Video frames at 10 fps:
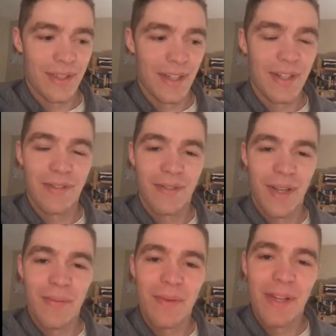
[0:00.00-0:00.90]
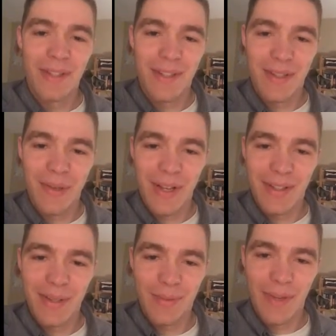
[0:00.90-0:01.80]
kind of admit that you
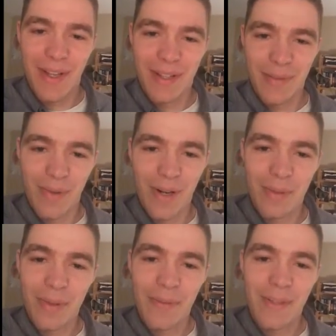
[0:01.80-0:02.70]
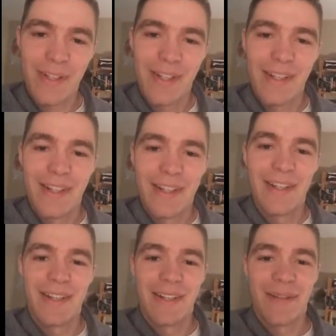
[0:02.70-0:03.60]
had this problem,
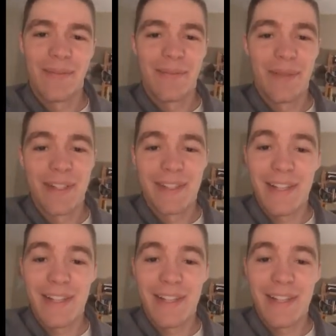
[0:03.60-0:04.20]
but